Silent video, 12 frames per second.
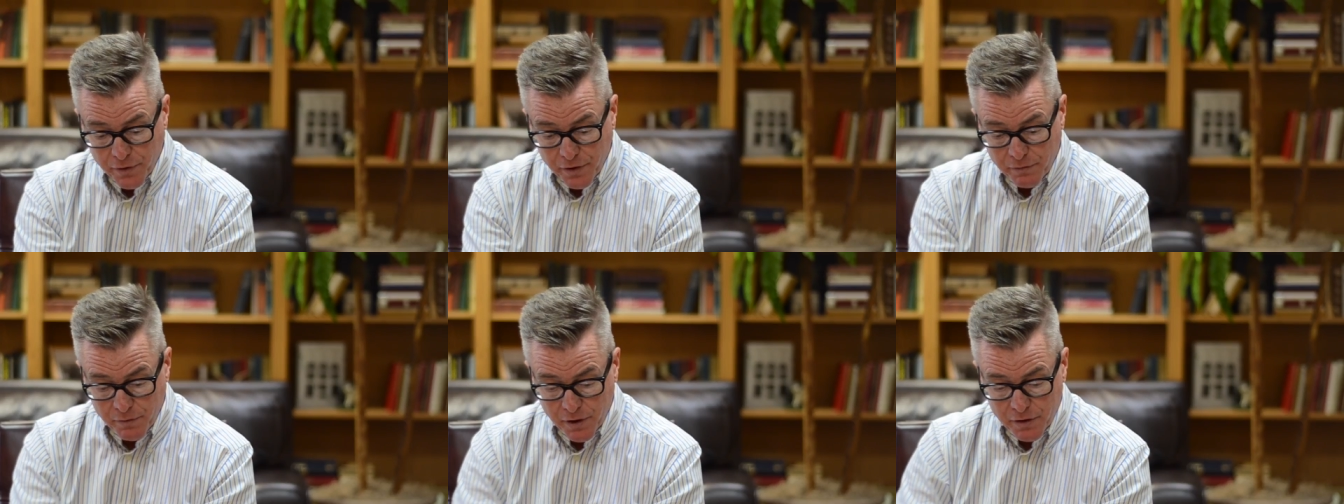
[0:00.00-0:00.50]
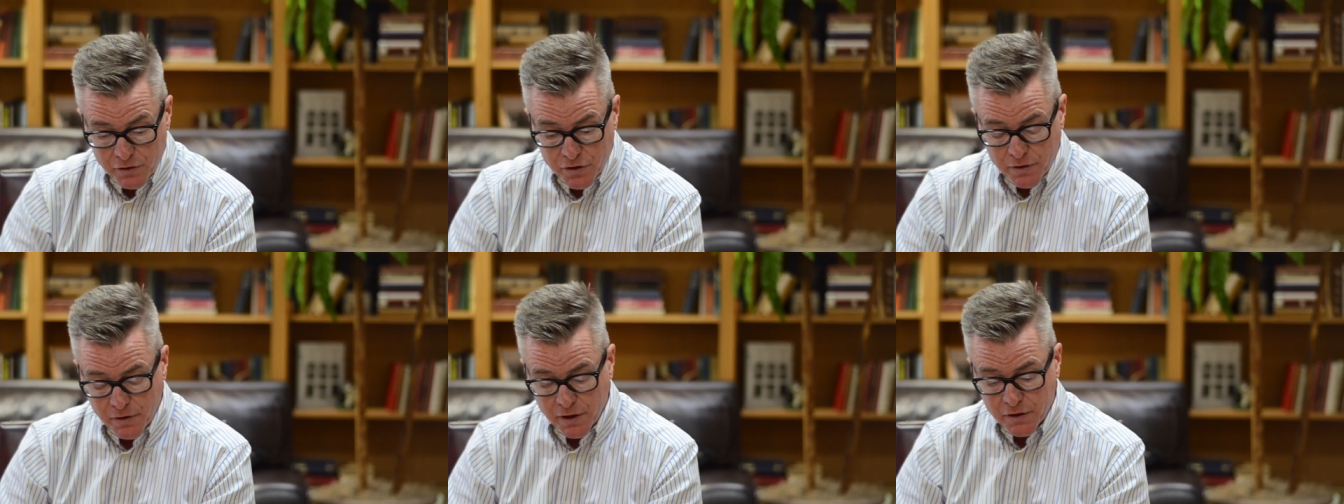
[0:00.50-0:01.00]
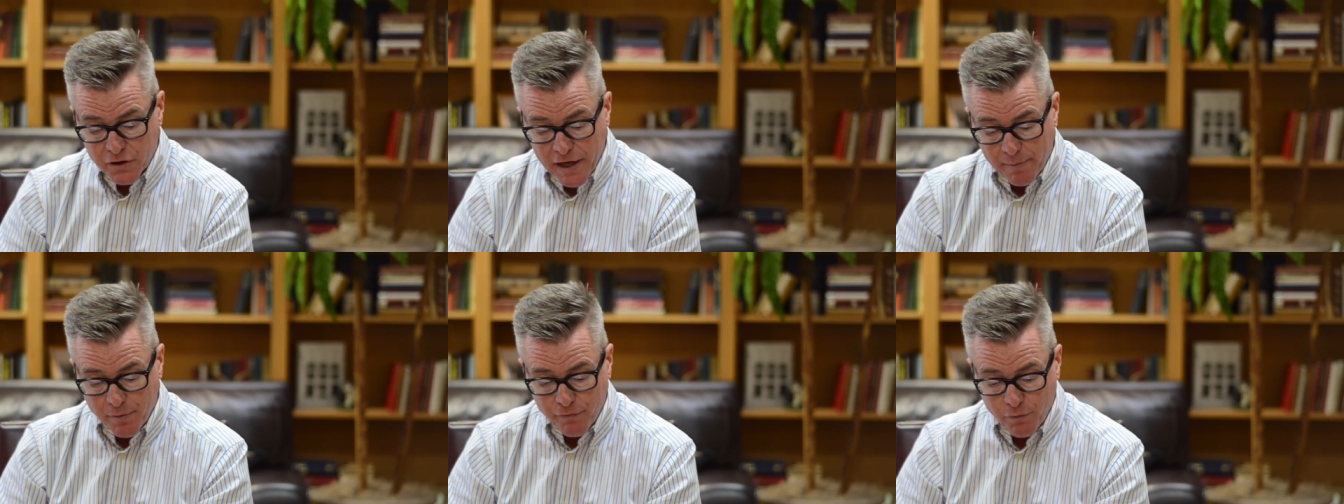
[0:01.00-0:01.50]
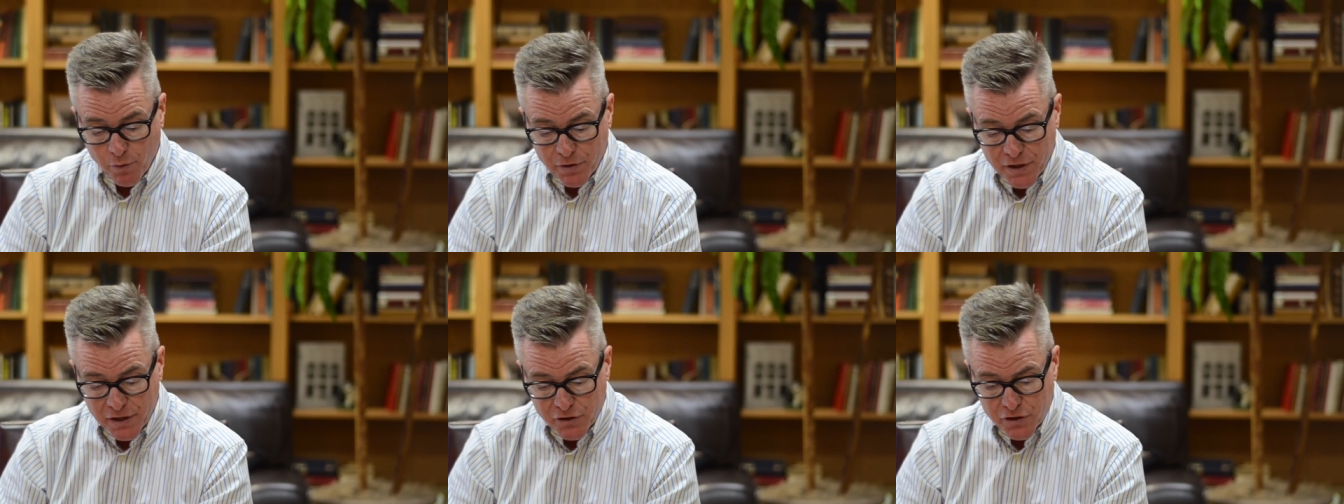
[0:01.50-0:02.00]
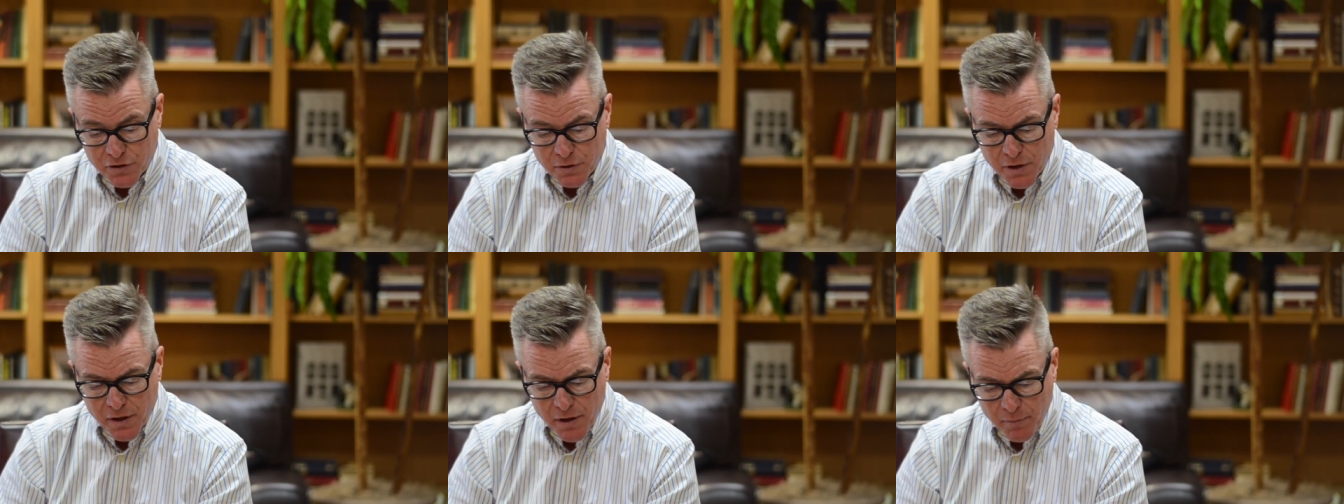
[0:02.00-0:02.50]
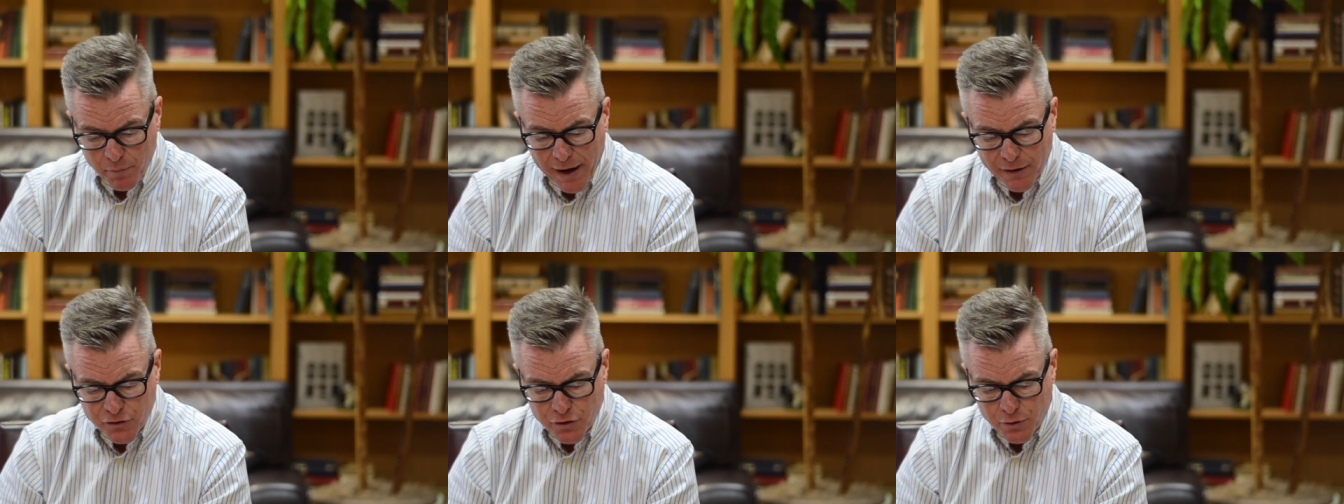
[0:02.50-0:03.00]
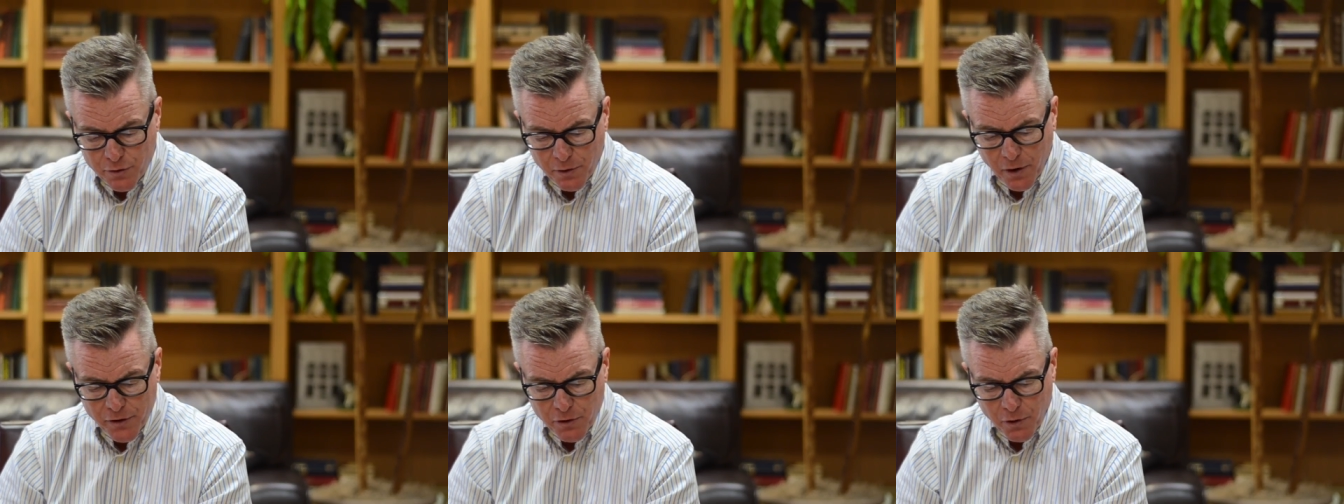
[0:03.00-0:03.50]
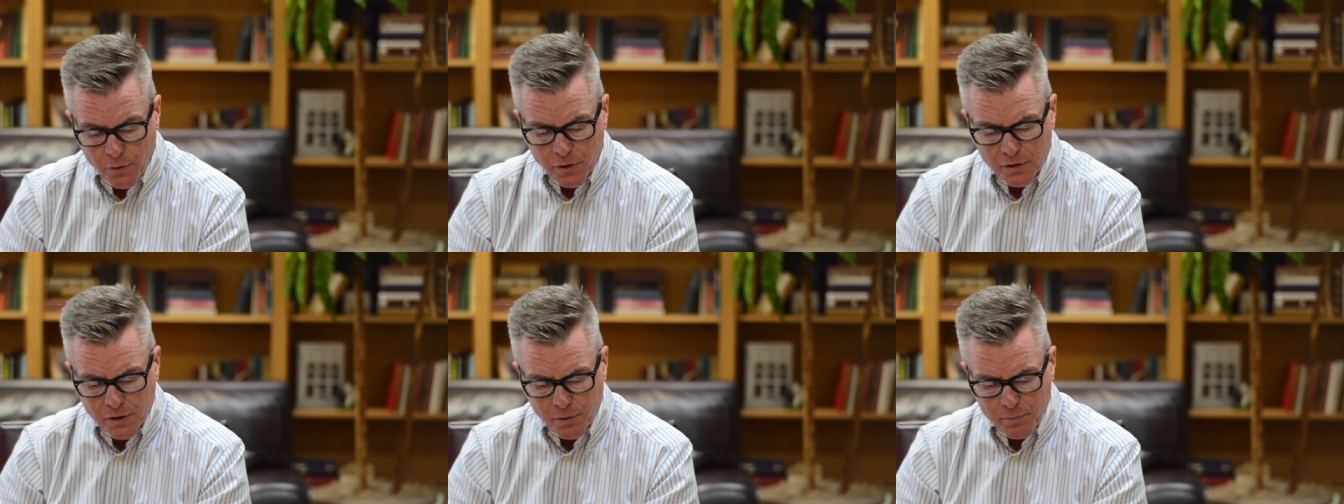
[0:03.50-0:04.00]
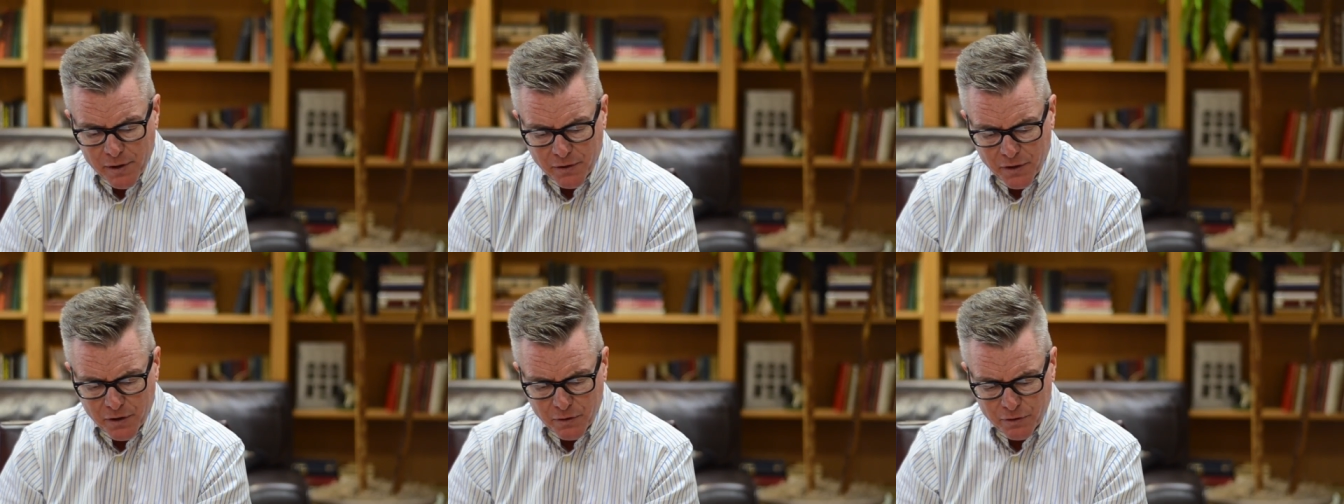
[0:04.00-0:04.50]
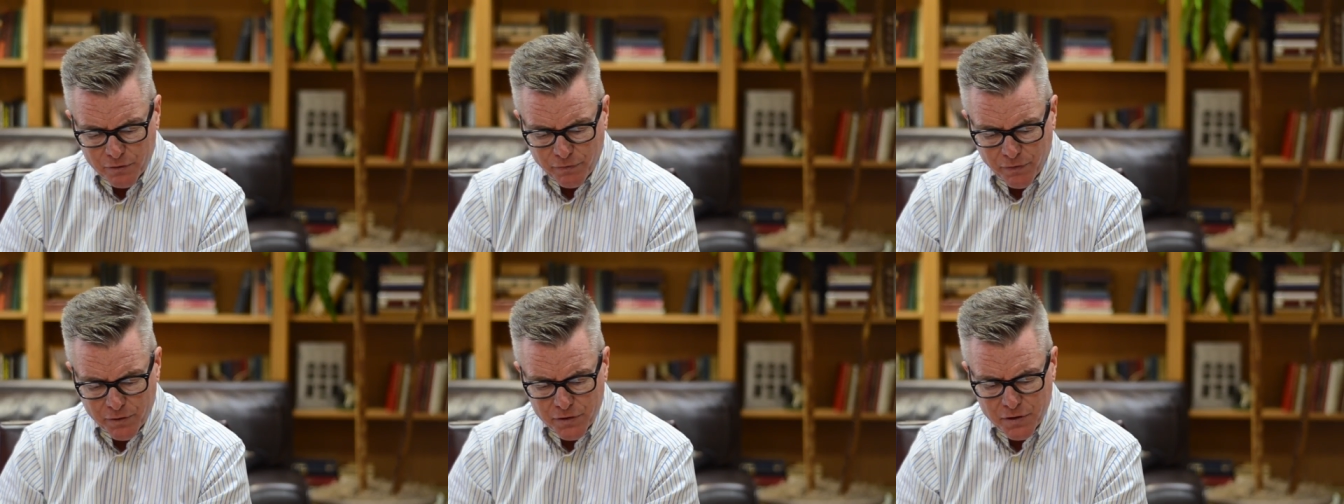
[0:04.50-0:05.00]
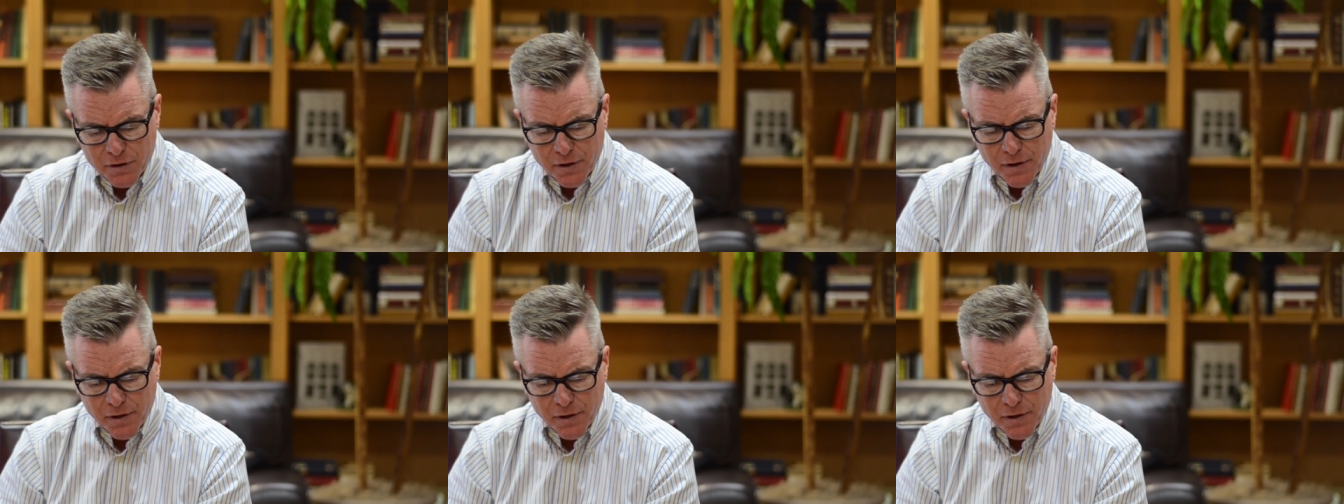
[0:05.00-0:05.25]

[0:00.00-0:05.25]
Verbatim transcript: there look at look at chapter 14 just browse through there on your own a little bit look at those first